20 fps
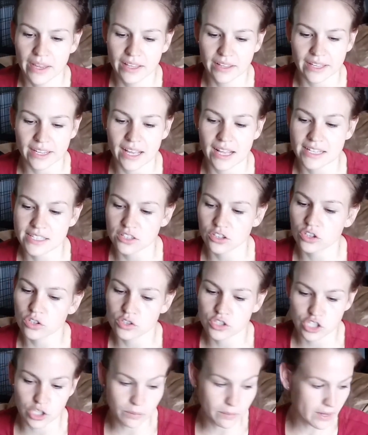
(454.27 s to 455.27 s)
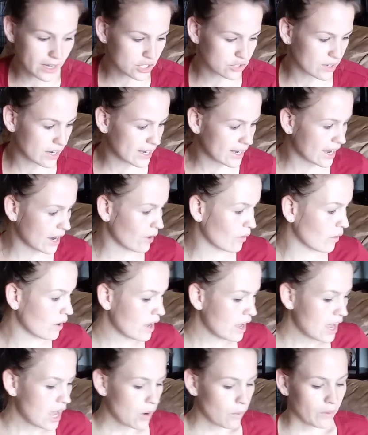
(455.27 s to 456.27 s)
Like that's a little too much right now
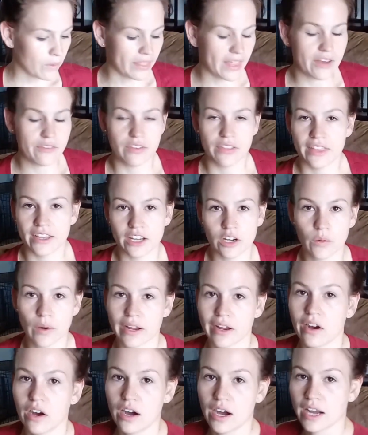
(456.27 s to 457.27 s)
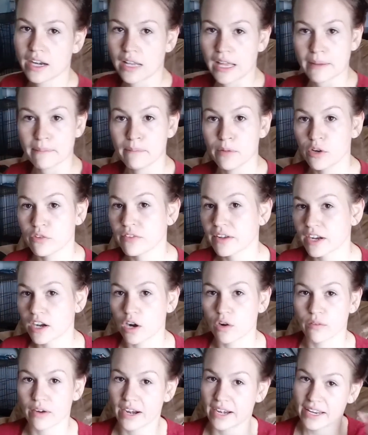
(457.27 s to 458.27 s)
with everything going on. Like moving
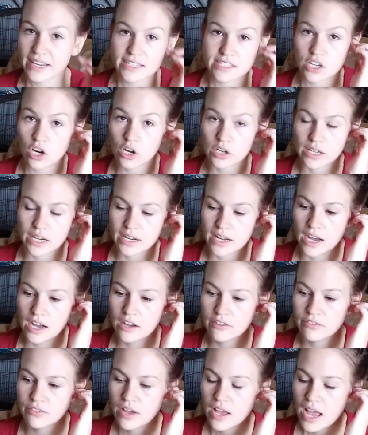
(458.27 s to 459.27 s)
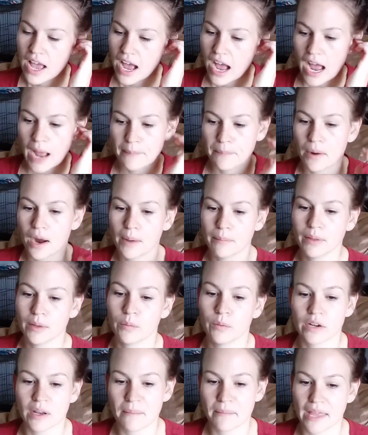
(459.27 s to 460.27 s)
already is hard enough. I probably
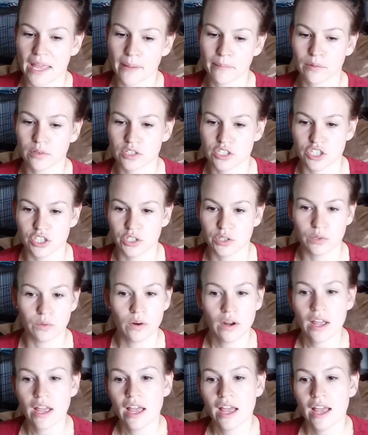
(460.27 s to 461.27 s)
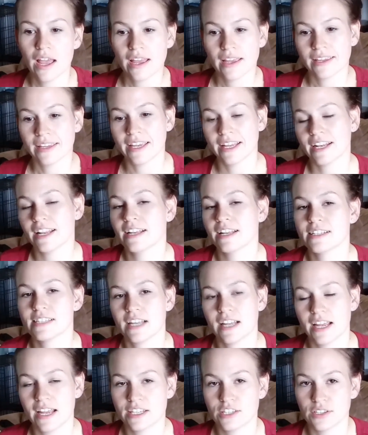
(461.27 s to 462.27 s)
wouldn't be able to get it
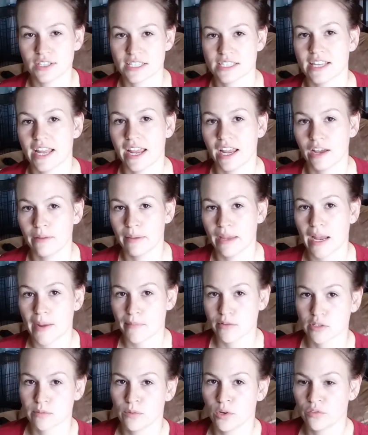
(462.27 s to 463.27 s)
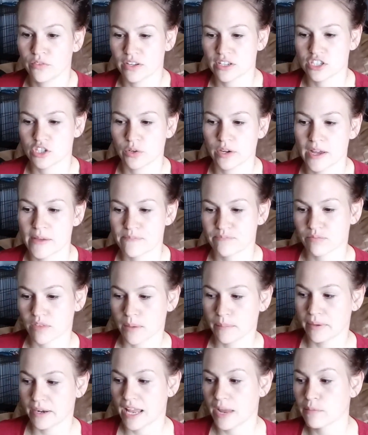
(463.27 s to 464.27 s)
to the state of being able to move into it.
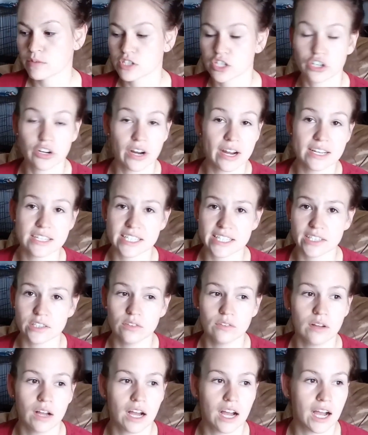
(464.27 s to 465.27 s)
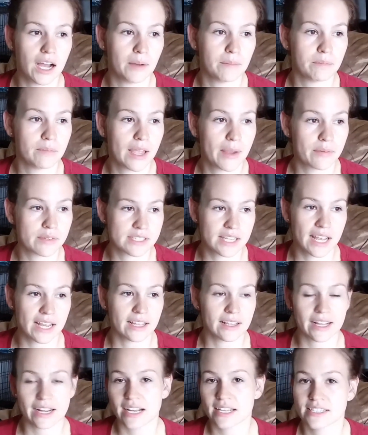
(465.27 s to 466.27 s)
But it was a great deal. Um, it was like,
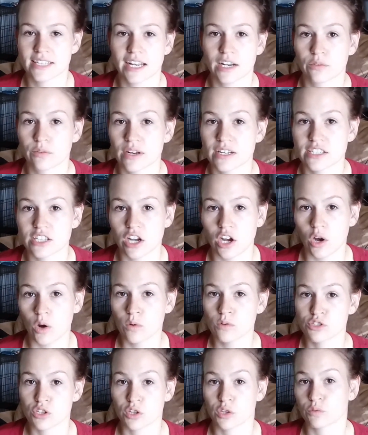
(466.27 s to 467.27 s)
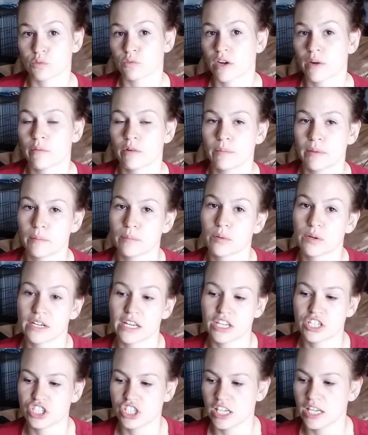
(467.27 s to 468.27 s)
like I said, a rent to own, so the rent would be pretty
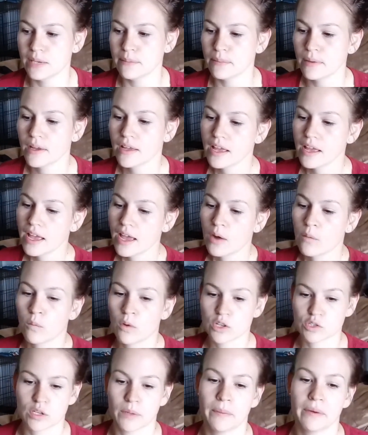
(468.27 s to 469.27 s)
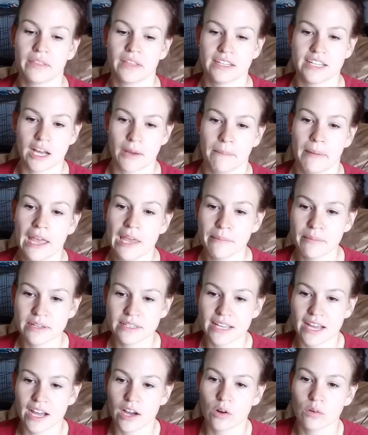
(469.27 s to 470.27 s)
cheap once we put the down payment
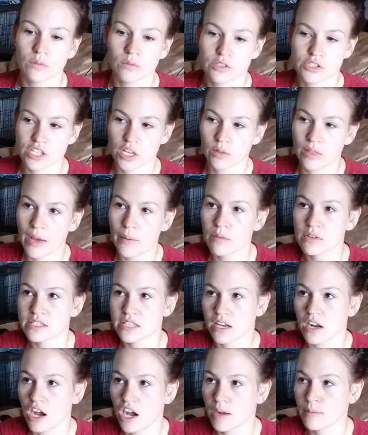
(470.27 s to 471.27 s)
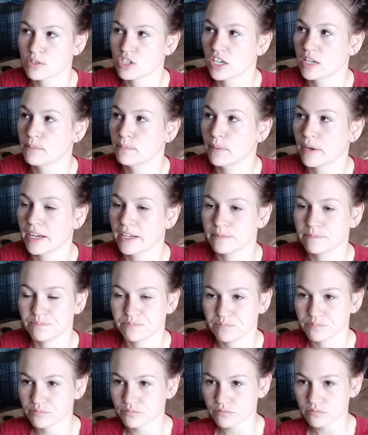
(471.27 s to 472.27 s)
down. So that was an option, but
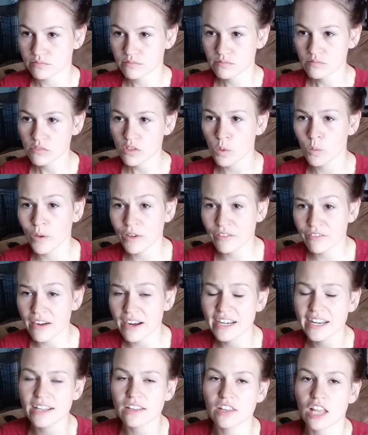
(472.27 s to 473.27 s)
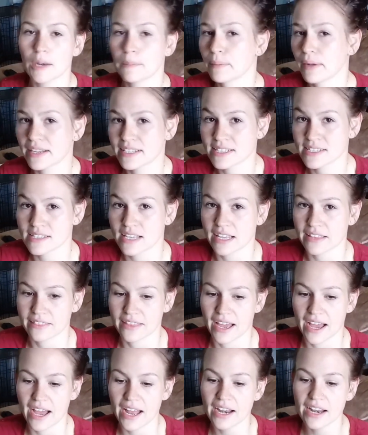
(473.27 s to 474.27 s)
we're finding a lot of places like
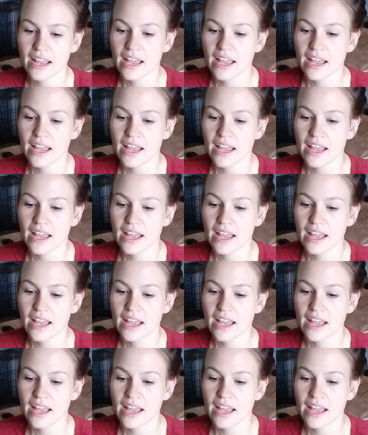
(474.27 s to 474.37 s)
that.